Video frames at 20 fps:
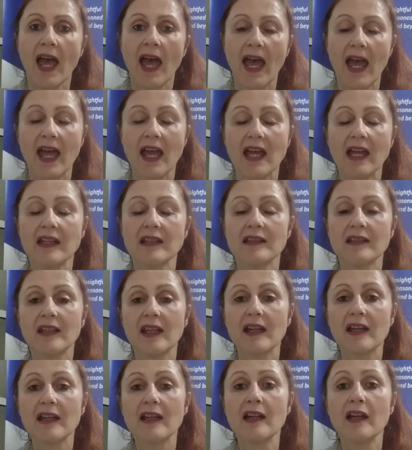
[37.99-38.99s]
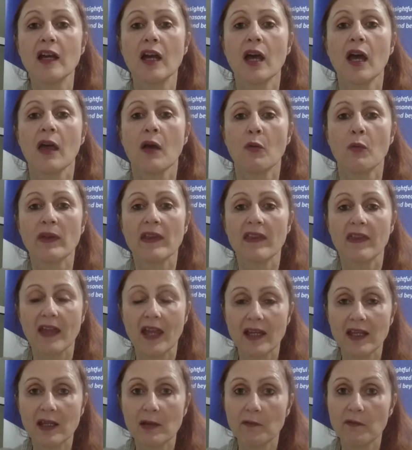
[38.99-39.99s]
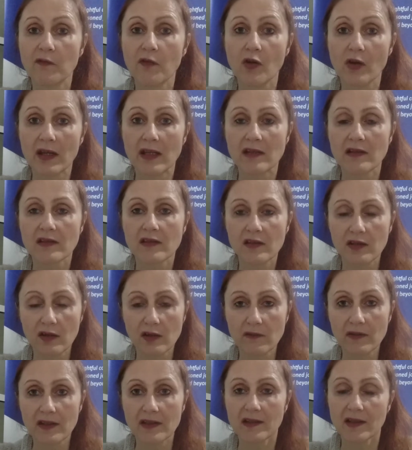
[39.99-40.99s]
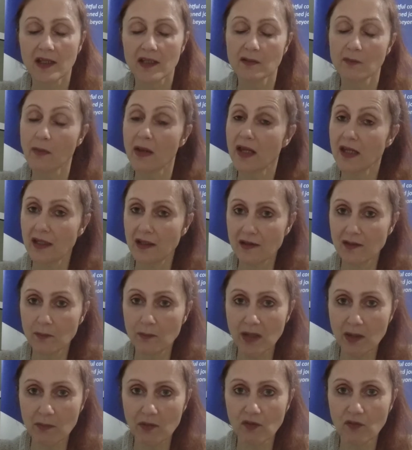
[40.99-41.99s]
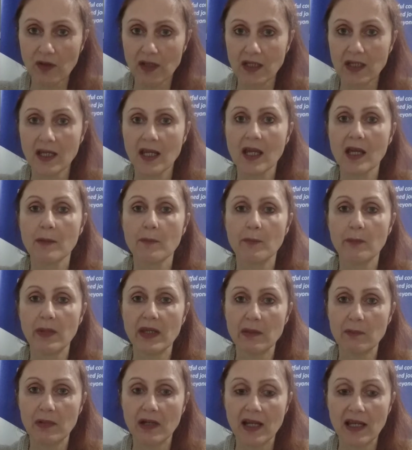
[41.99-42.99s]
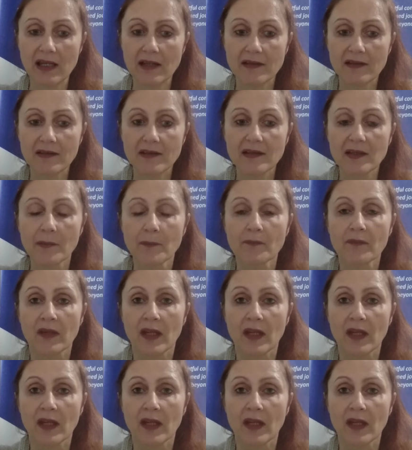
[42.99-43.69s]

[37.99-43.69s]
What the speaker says: And we thank him for his service and may his memory be blessed.